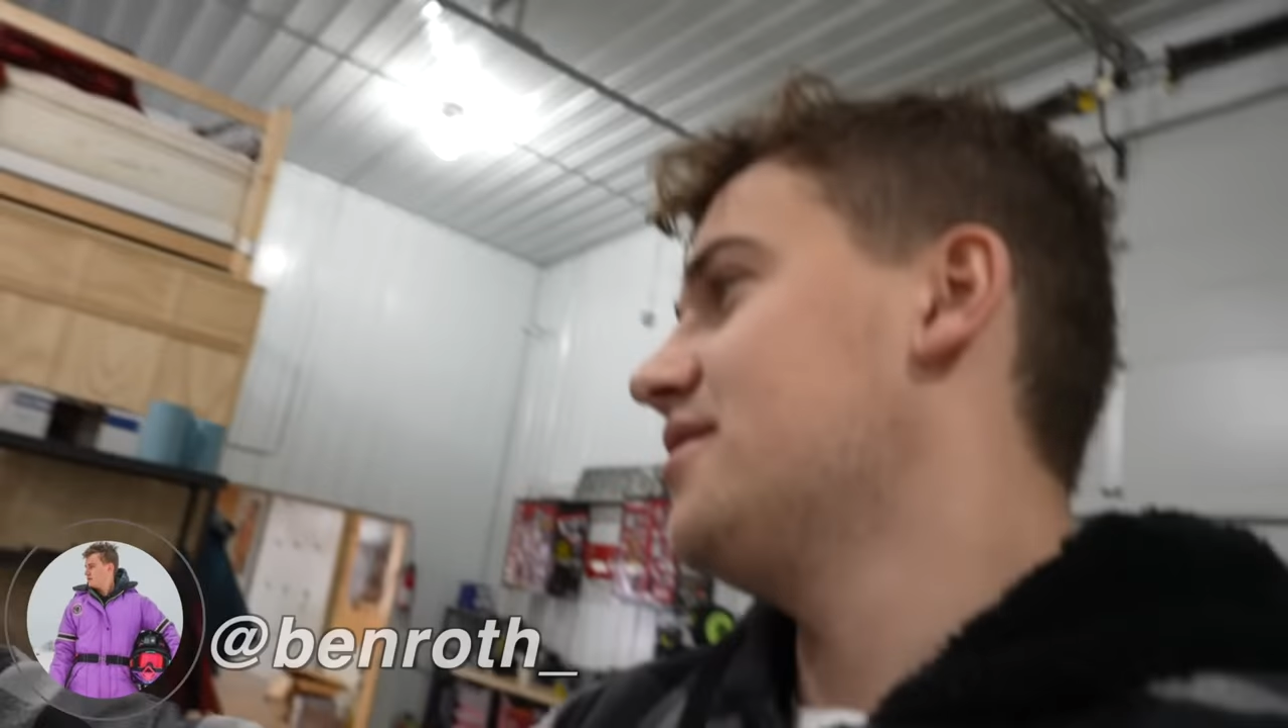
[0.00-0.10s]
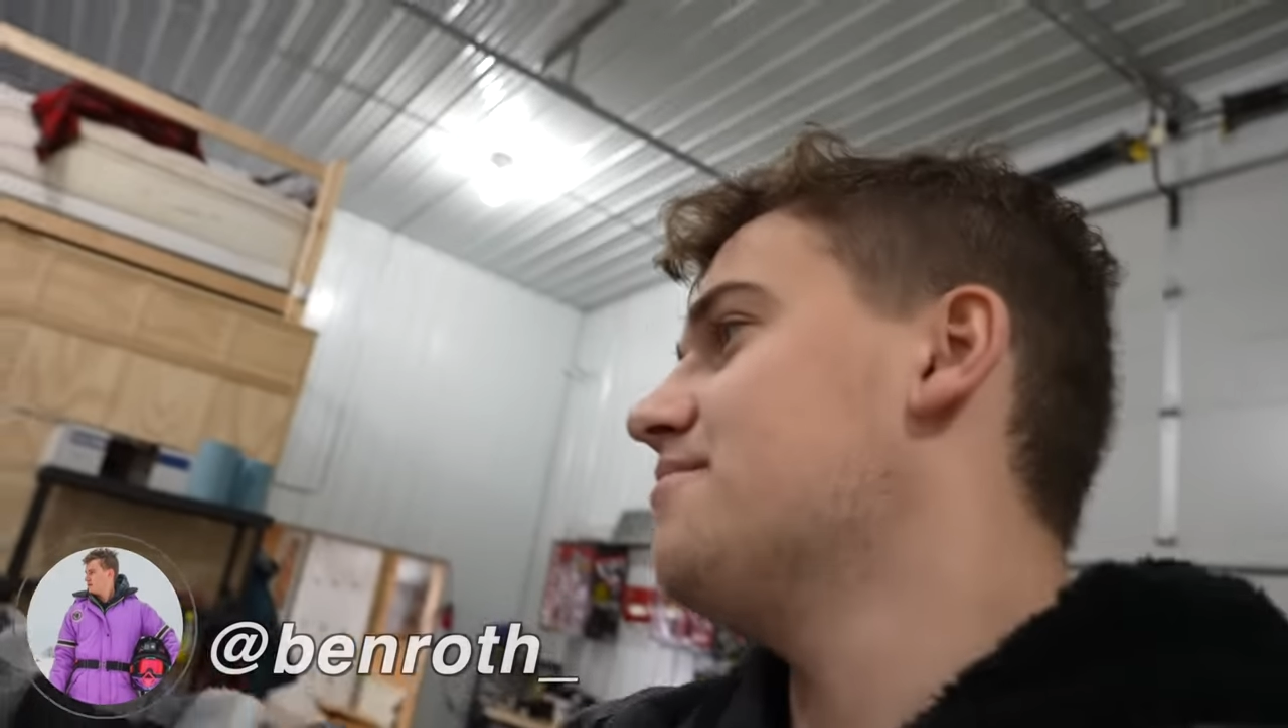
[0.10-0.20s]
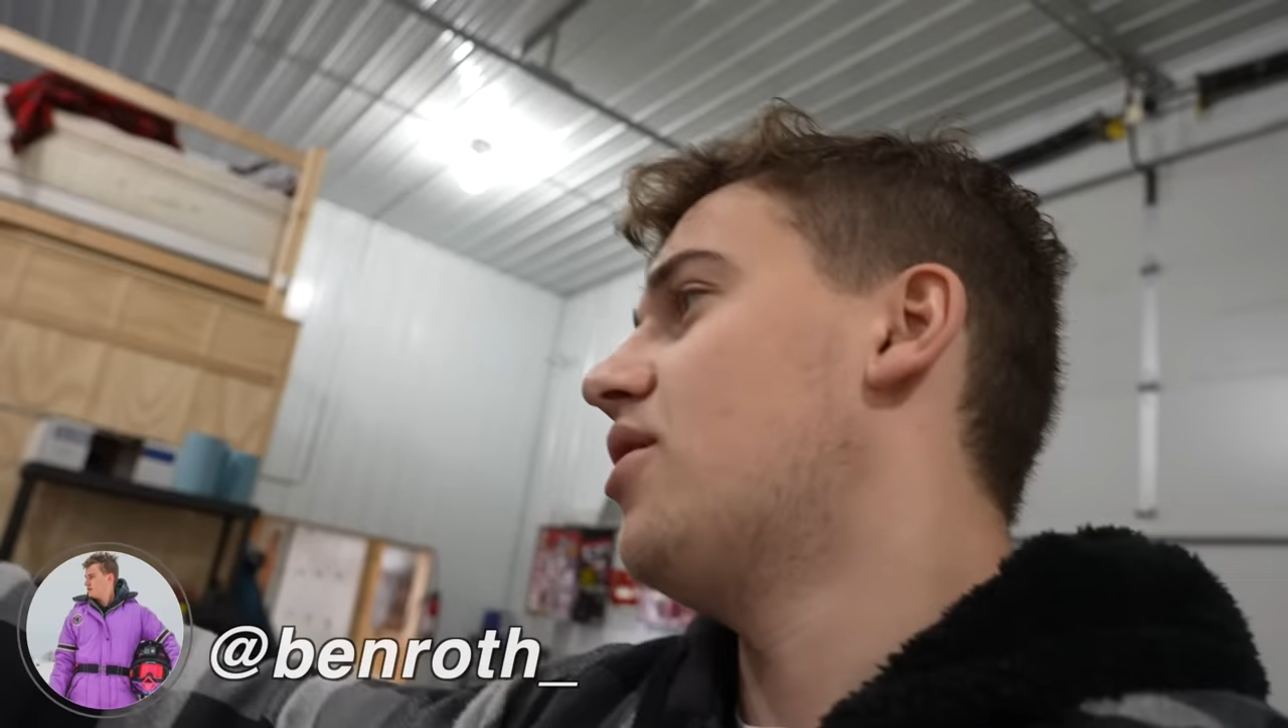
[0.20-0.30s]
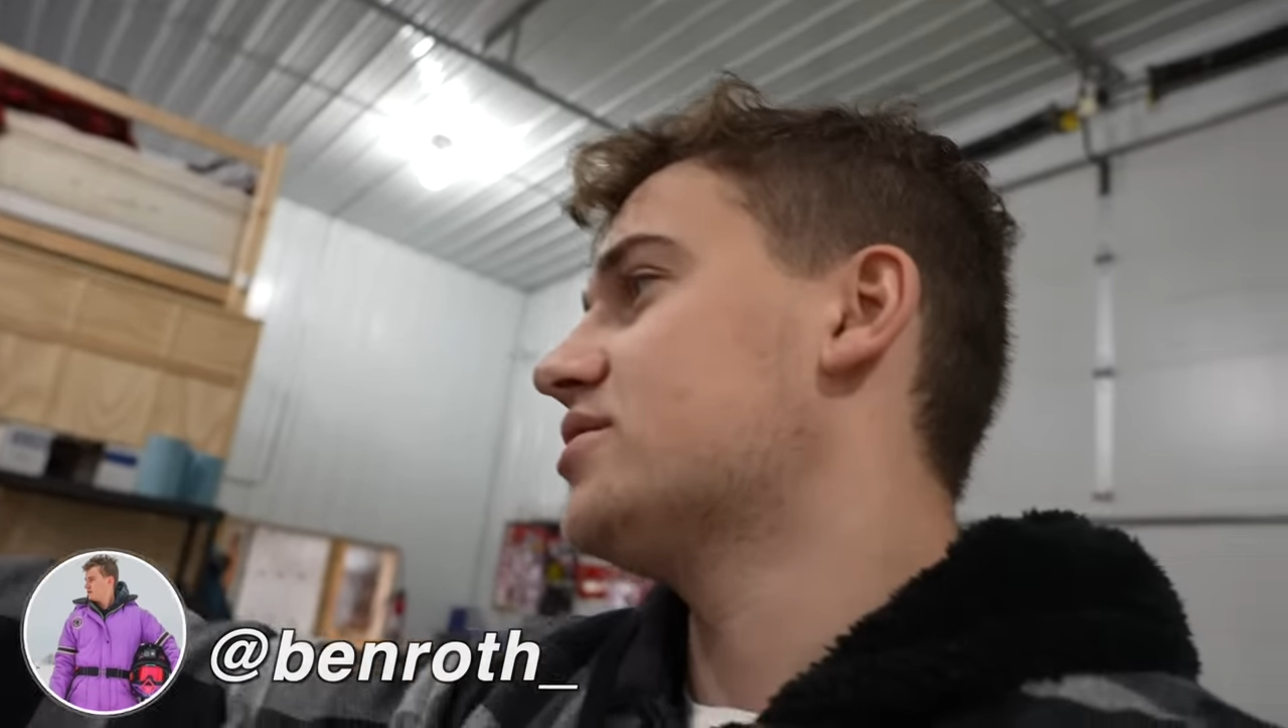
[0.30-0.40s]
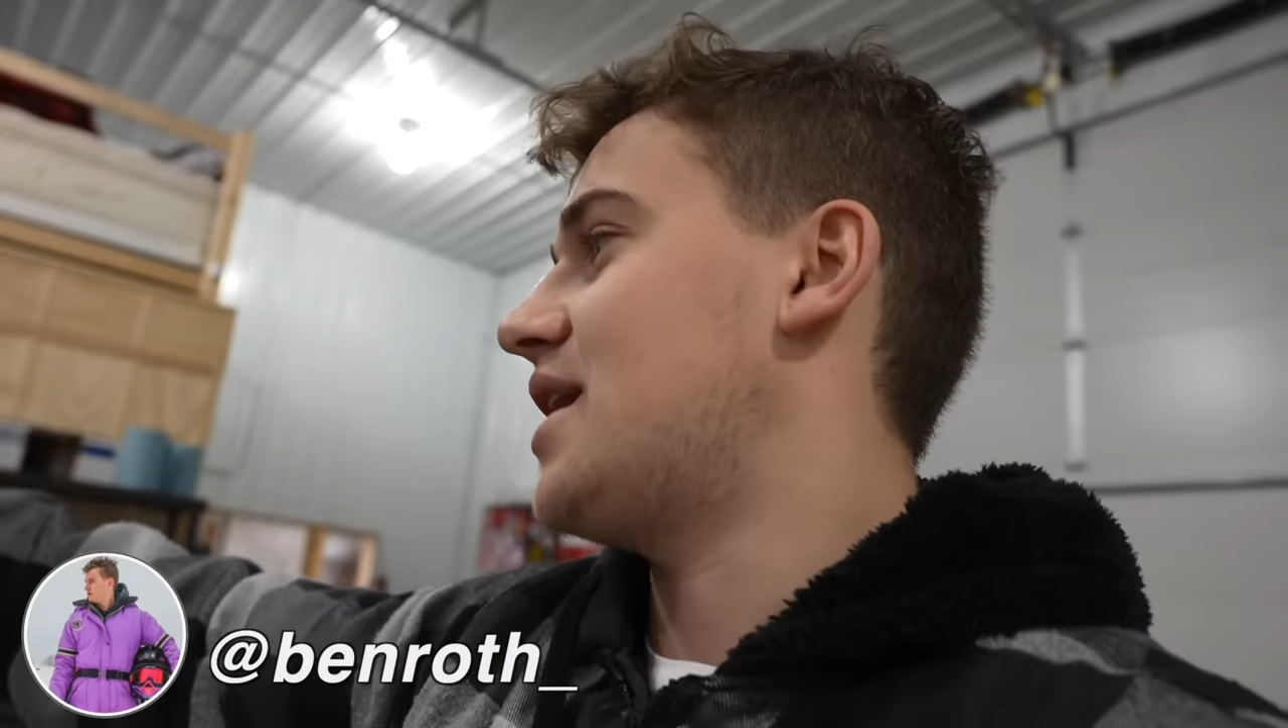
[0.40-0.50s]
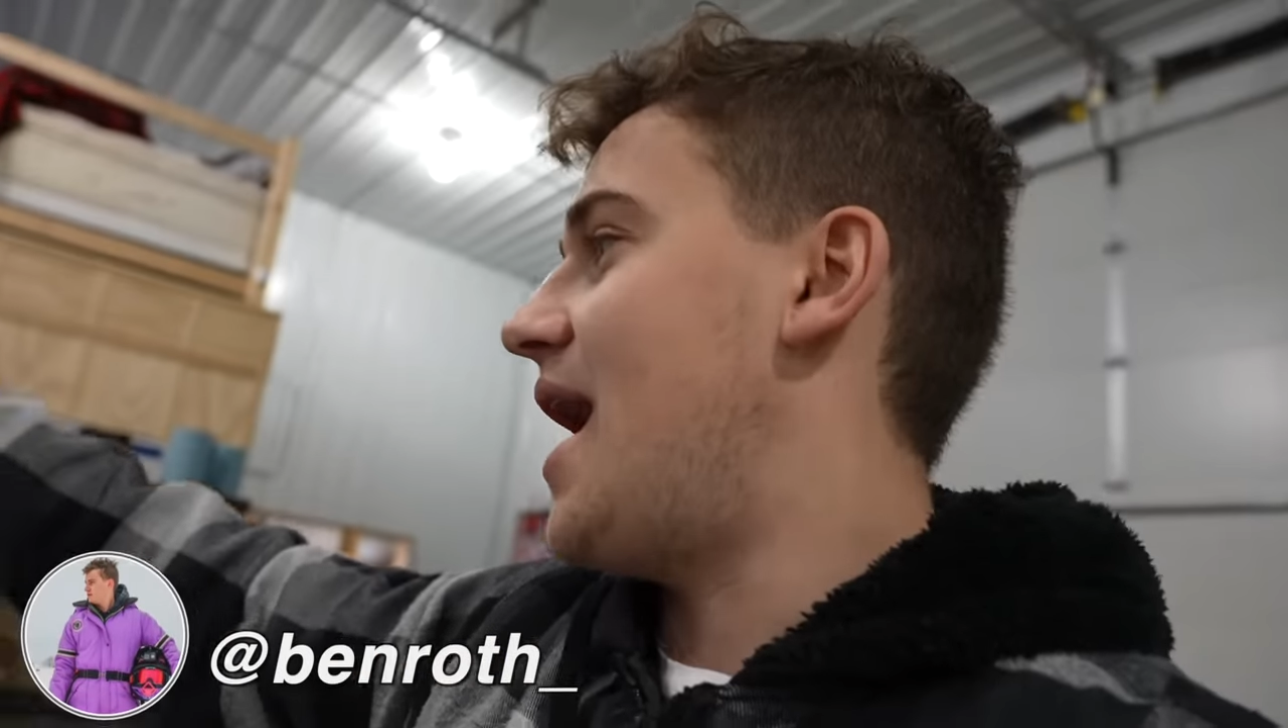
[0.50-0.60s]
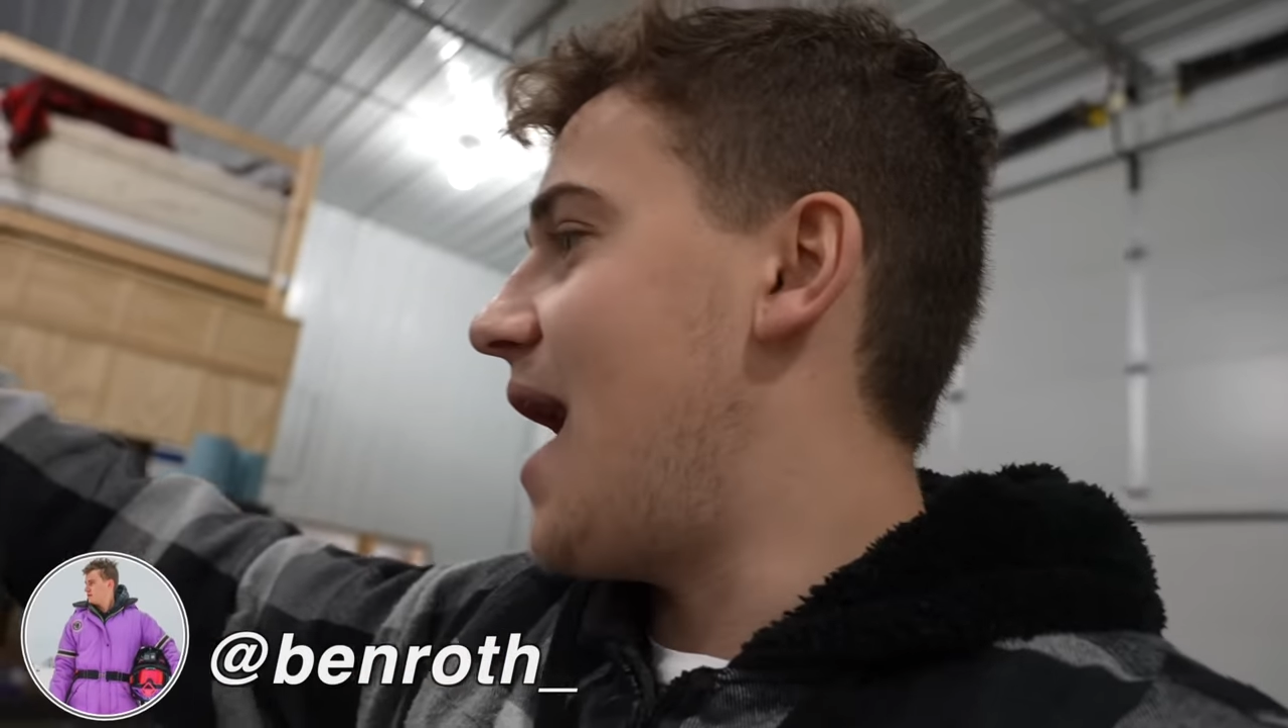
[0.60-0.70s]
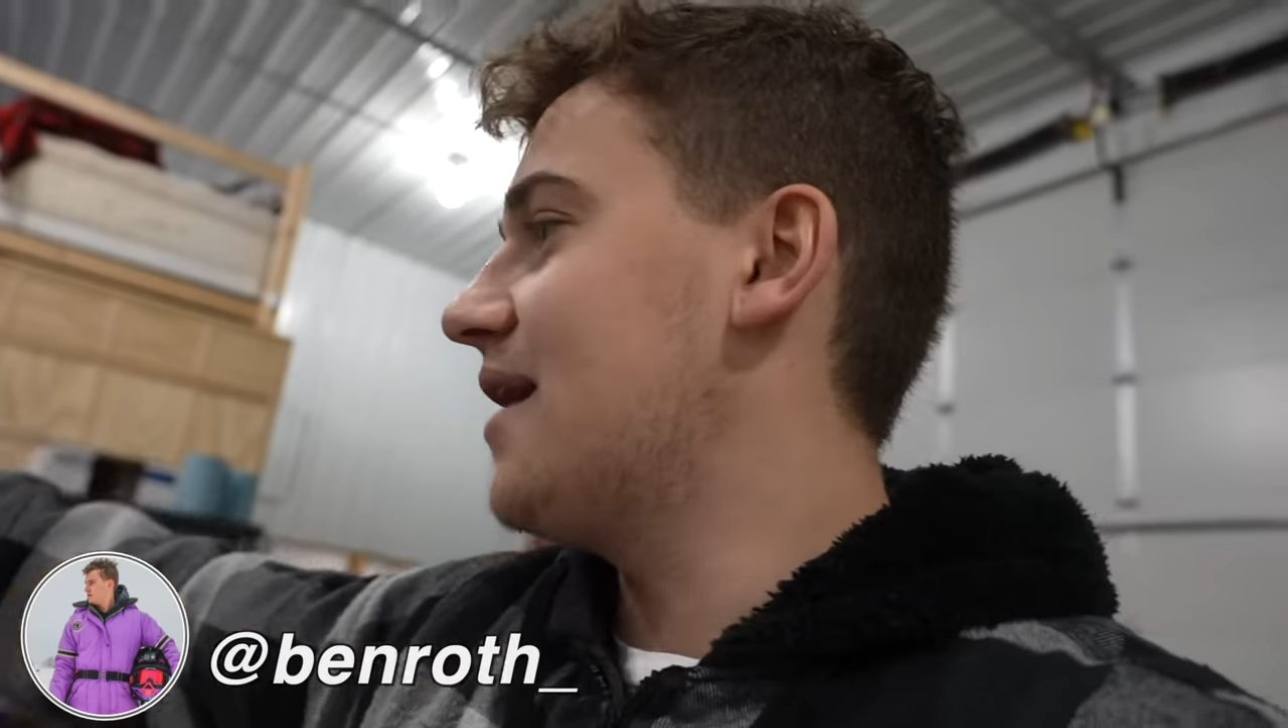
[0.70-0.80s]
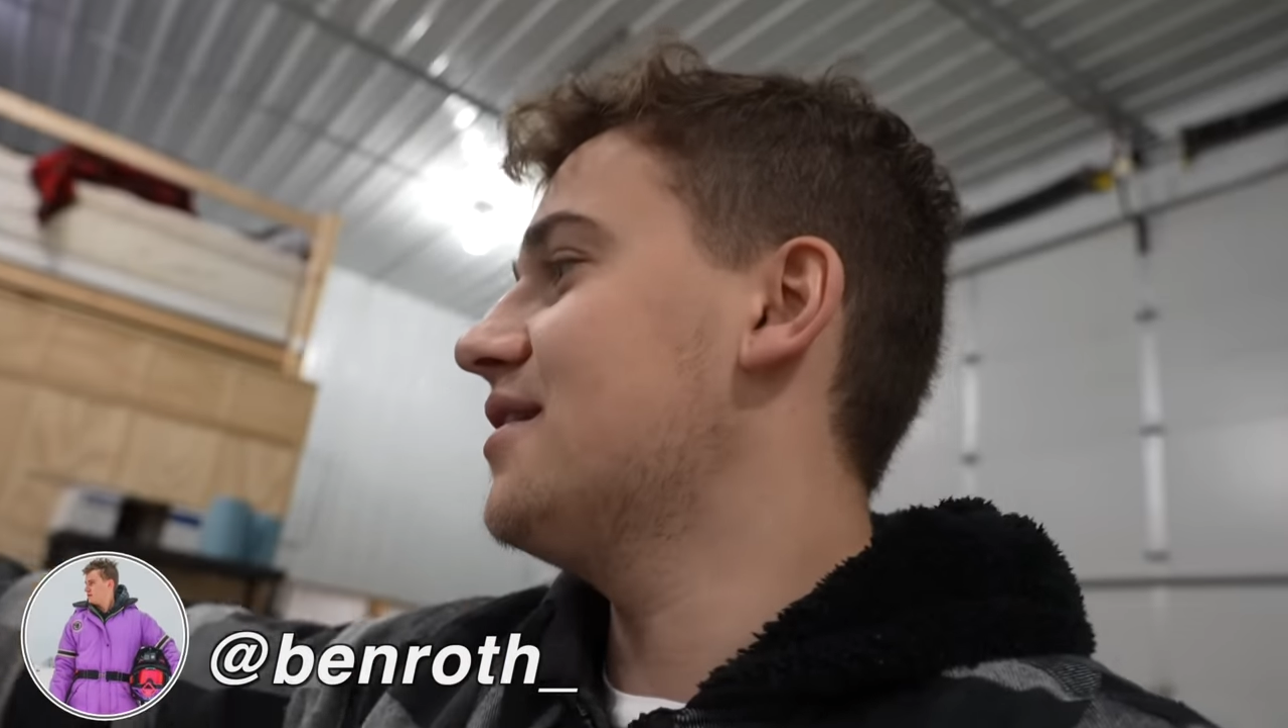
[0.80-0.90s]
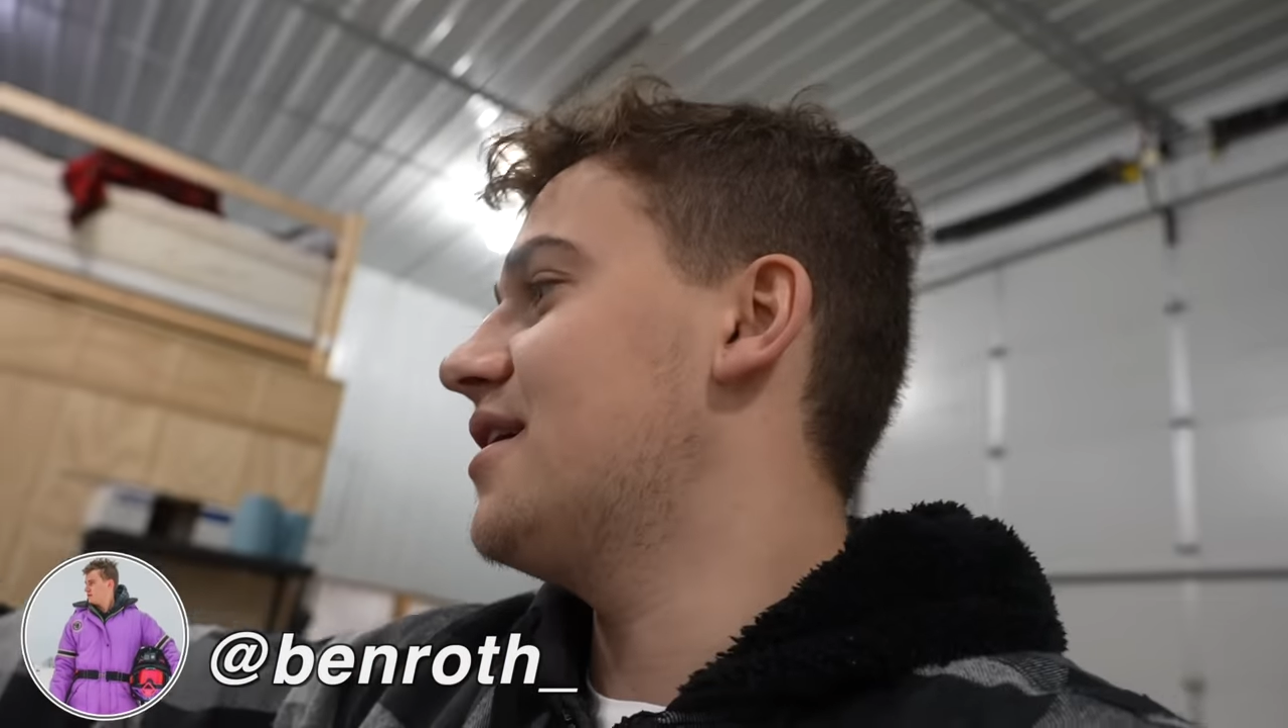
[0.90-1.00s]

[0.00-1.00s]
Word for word: the most highly